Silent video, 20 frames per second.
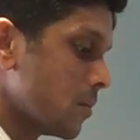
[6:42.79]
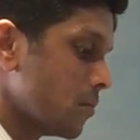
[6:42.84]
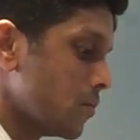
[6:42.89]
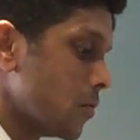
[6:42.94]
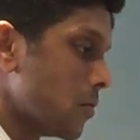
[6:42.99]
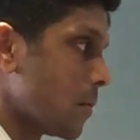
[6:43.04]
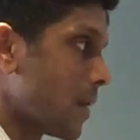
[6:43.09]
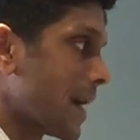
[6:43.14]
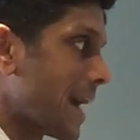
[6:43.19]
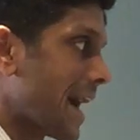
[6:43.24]

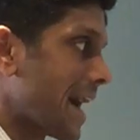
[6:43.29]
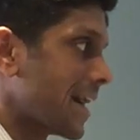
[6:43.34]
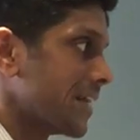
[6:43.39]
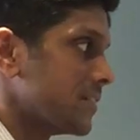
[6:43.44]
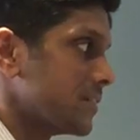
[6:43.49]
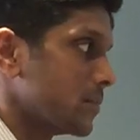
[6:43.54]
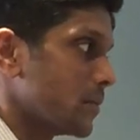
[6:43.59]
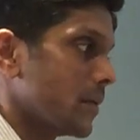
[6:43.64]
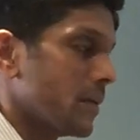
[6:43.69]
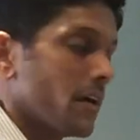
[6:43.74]
put my
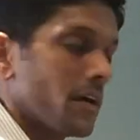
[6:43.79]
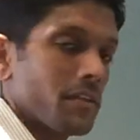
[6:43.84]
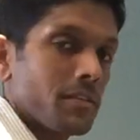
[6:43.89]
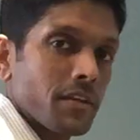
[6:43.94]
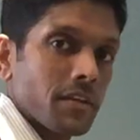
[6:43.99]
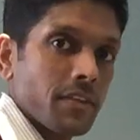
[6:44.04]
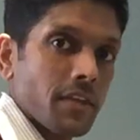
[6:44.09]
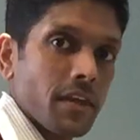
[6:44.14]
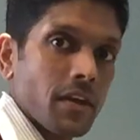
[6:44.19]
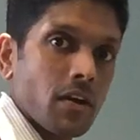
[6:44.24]
hands where I
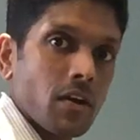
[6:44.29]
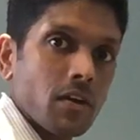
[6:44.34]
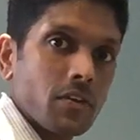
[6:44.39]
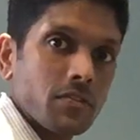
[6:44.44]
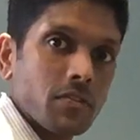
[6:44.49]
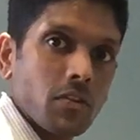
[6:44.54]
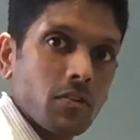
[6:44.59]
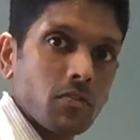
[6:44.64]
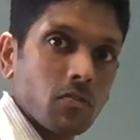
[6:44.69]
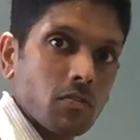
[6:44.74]
think they are,
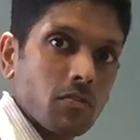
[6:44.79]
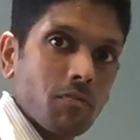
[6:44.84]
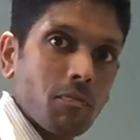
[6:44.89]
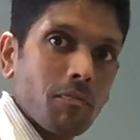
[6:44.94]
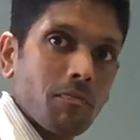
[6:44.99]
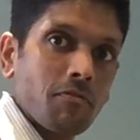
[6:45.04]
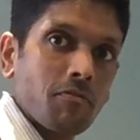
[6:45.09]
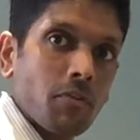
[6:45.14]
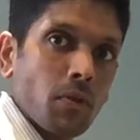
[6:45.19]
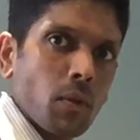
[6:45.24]
so sort of
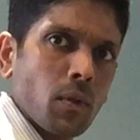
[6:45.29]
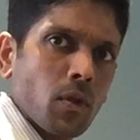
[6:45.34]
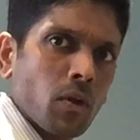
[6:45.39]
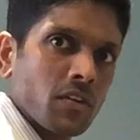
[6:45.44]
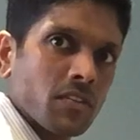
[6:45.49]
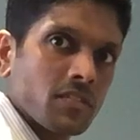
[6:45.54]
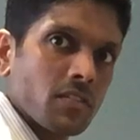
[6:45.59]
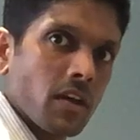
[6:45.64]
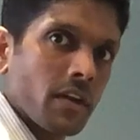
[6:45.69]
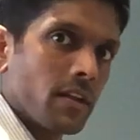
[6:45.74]
follow
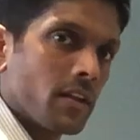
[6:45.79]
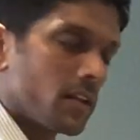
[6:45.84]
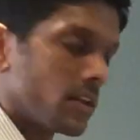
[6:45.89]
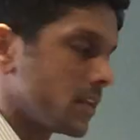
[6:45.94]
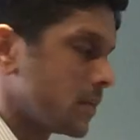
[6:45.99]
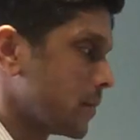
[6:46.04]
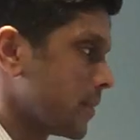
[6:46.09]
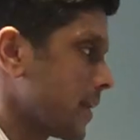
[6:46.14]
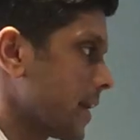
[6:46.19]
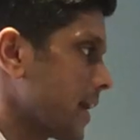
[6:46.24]
along
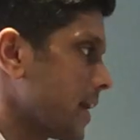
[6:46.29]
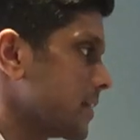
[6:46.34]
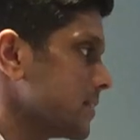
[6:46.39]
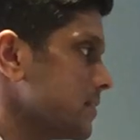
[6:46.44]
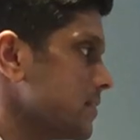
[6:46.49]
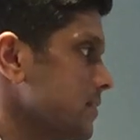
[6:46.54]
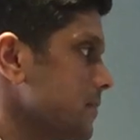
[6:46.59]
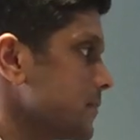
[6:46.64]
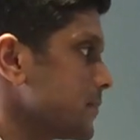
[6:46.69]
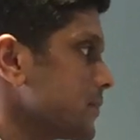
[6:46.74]
silently with the
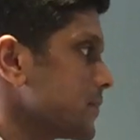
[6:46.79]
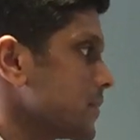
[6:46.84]
hands.